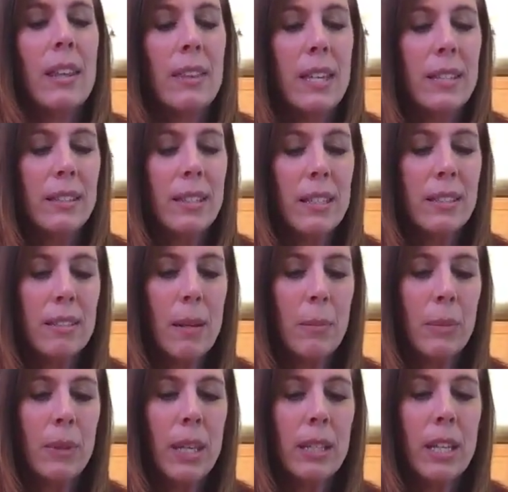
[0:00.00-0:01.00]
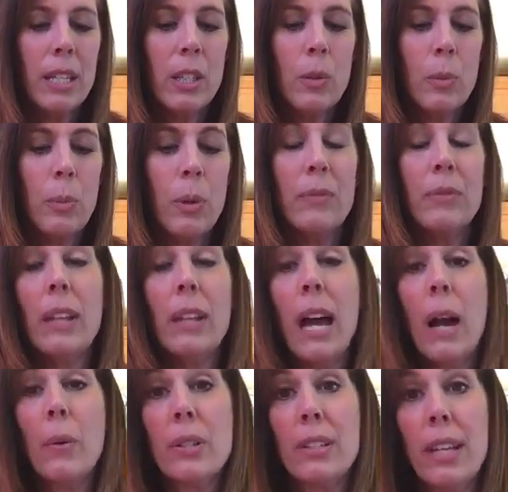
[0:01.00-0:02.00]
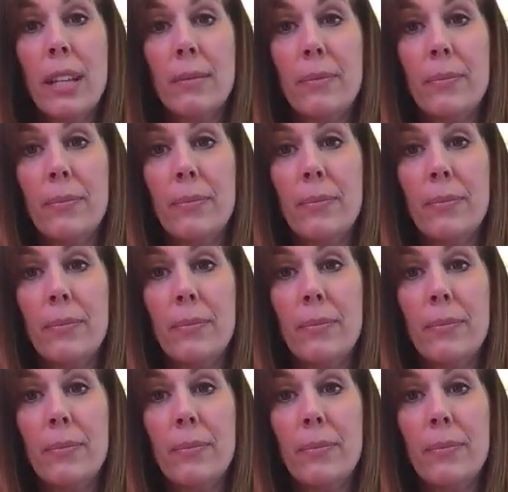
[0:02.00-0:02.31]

This is something that you would put flowers in.